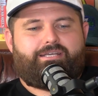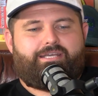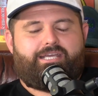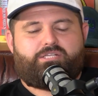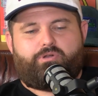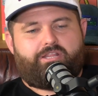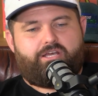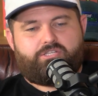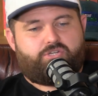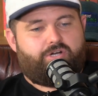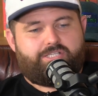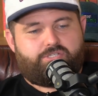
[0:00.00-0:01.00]
he's one of
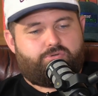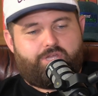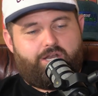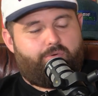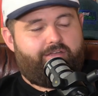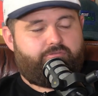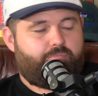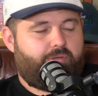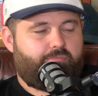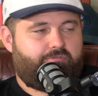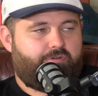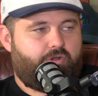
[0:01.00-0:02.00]
those guys that could get away from
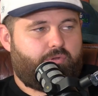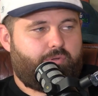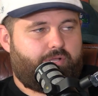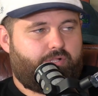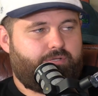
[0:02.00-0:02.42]
people very quickly.